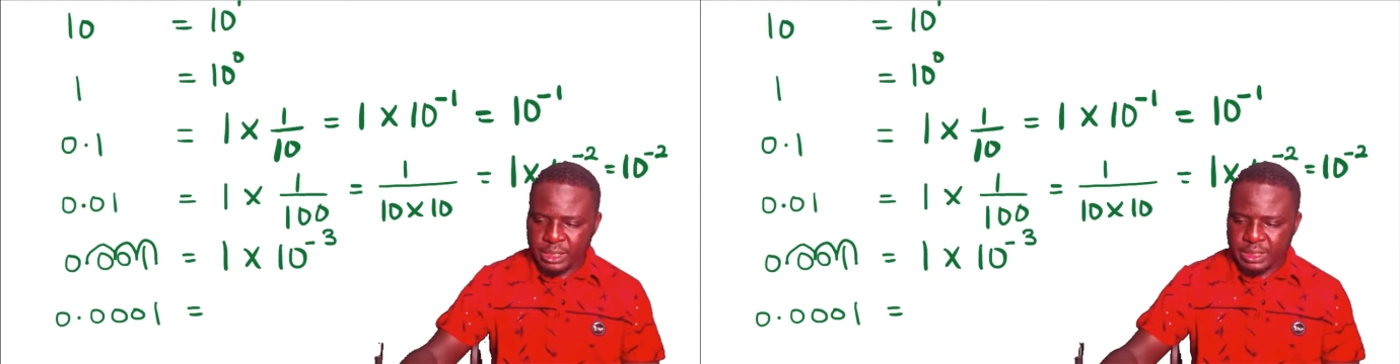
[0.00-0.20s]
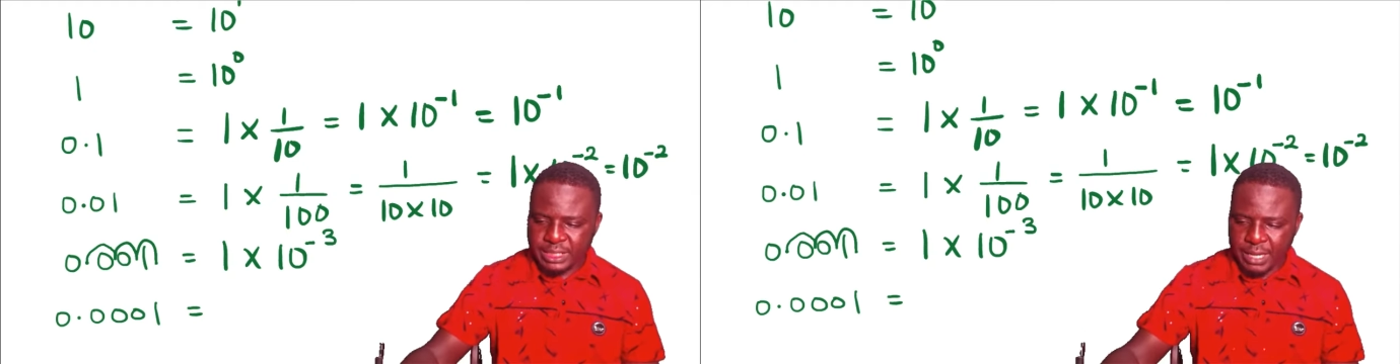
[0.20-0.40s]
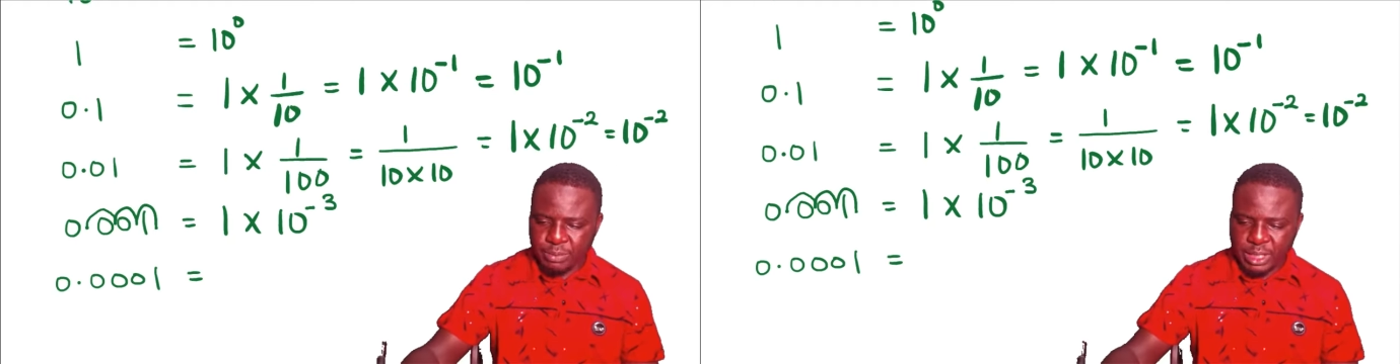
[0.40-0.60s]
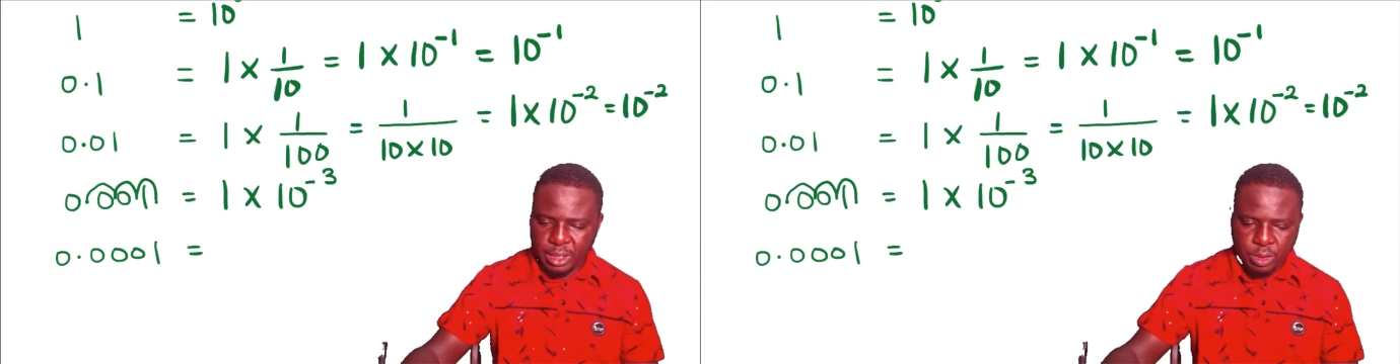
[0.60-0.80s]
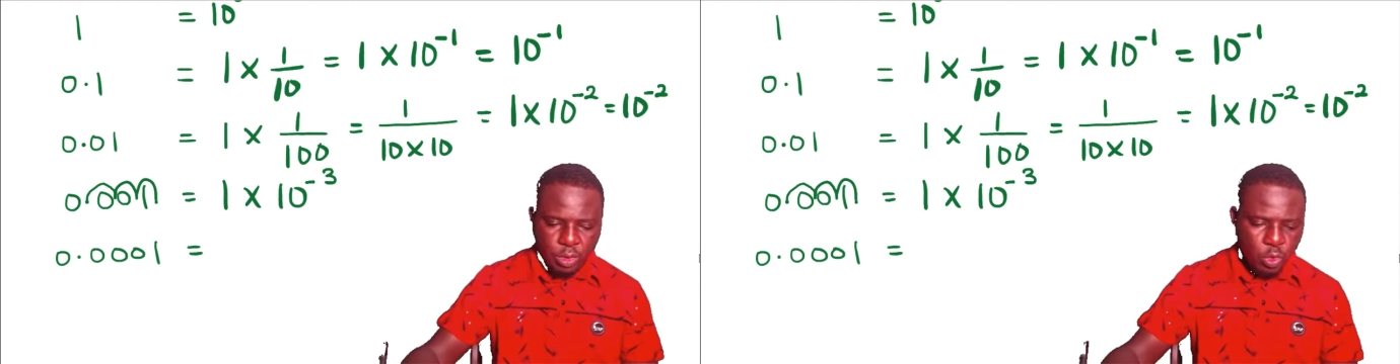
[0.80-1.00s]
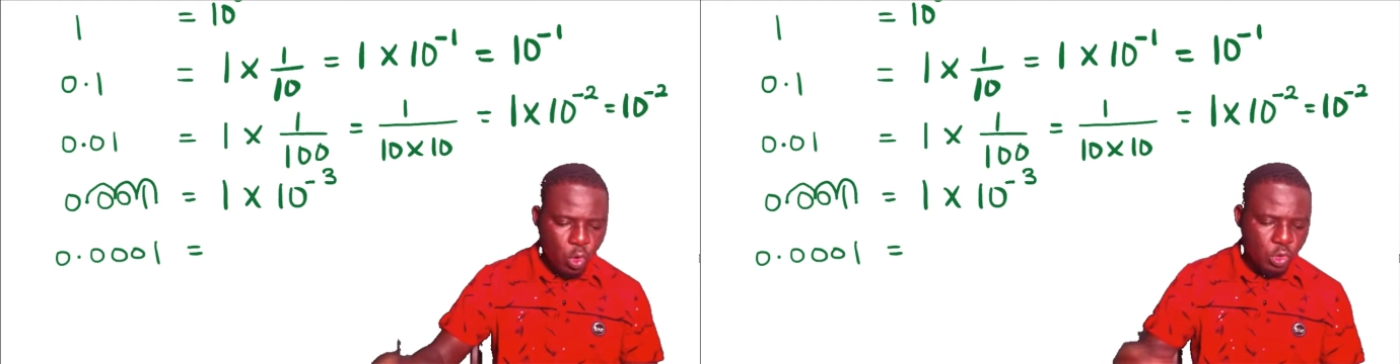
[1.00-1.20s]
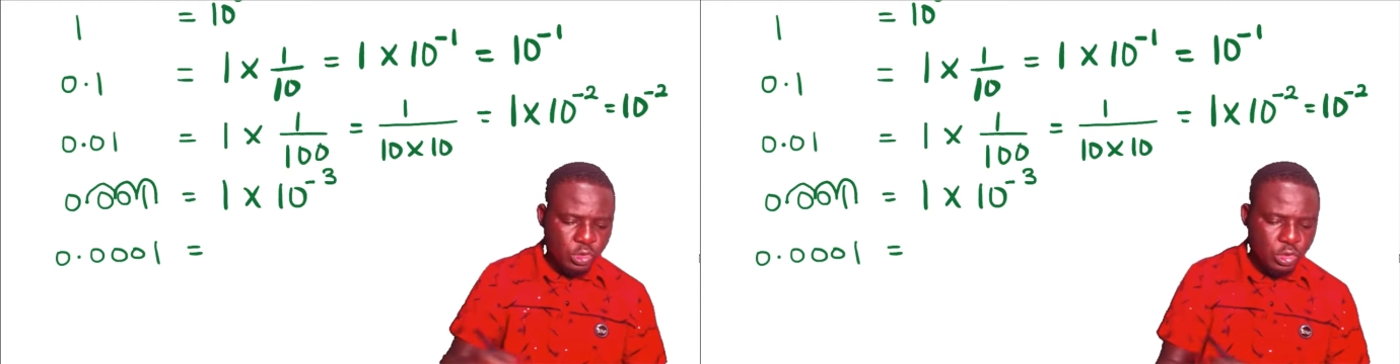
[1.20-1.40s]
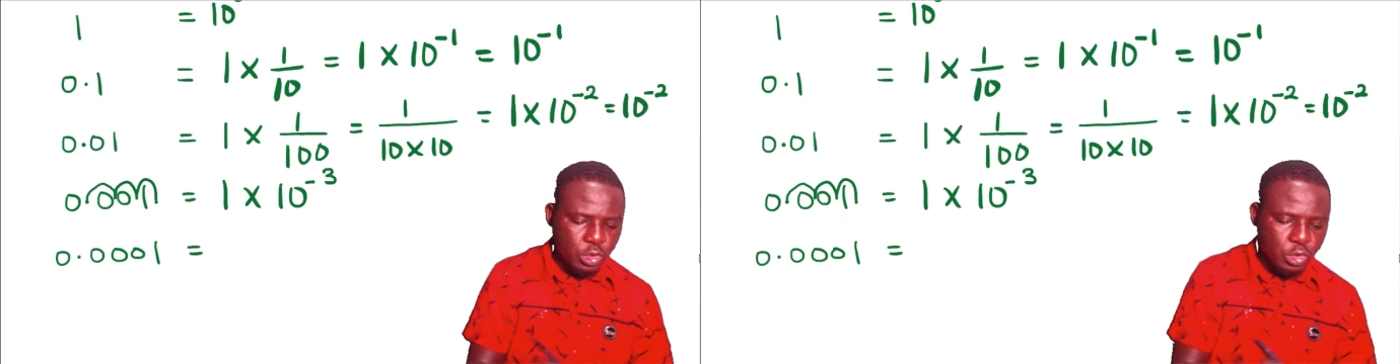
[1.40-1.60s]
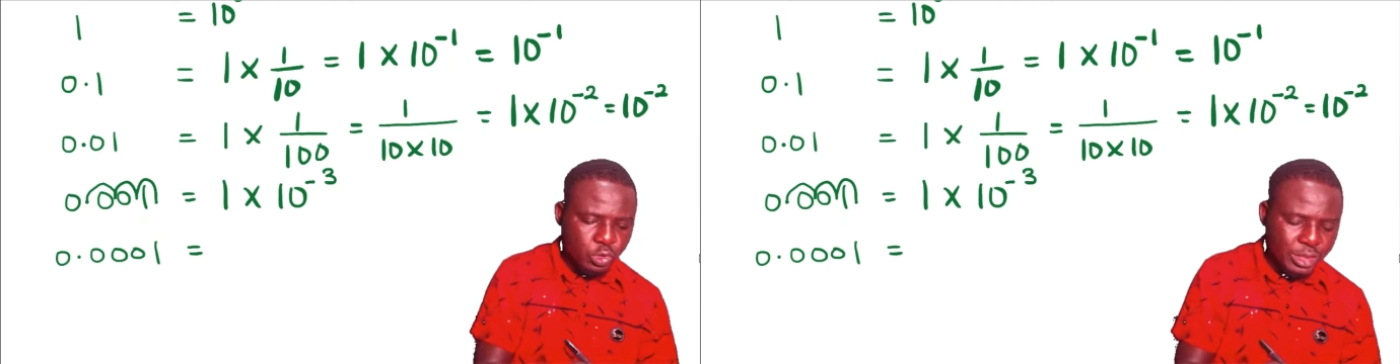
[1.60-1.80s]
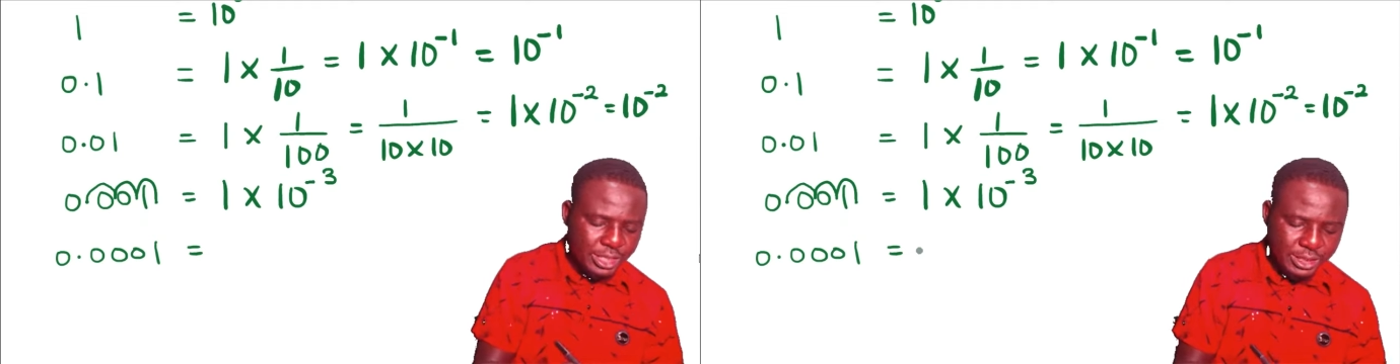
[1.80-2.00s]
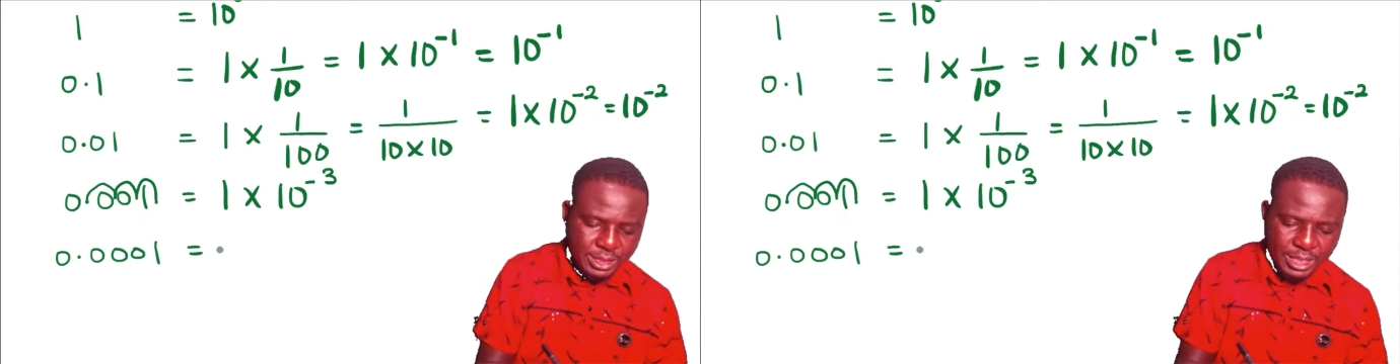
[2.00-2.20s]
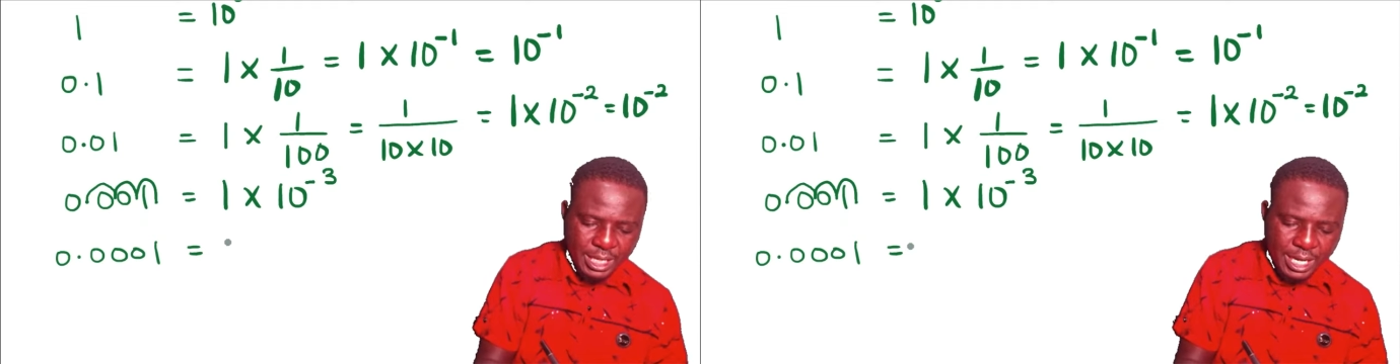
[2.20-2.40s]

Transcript: Same thing goes to this.